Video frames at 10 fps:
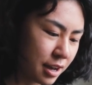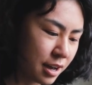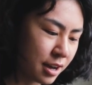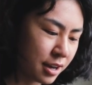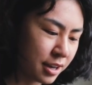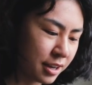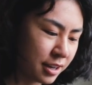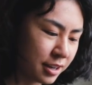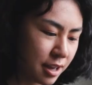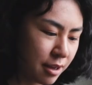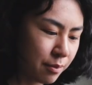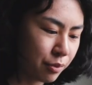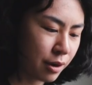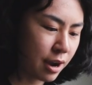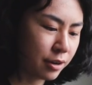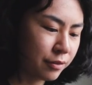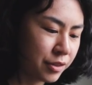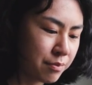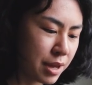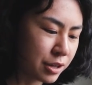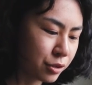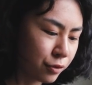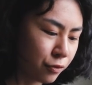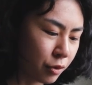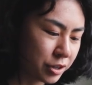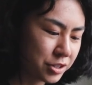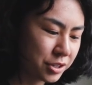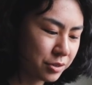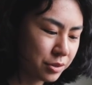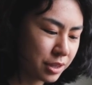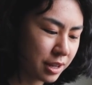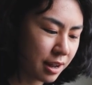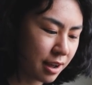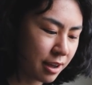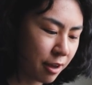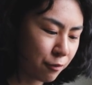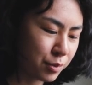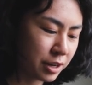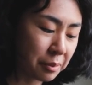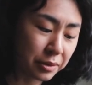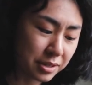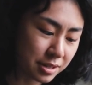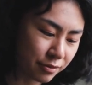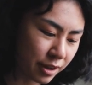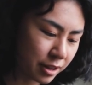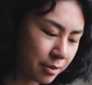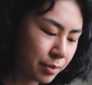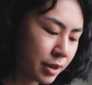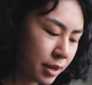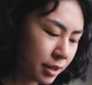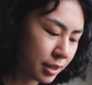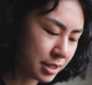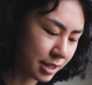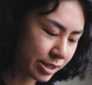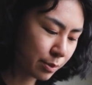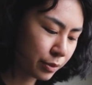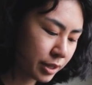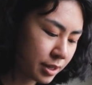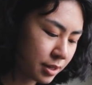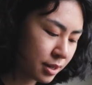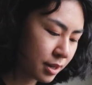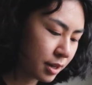I am proud of the mental fortitude that I have been able to develop, the discipline,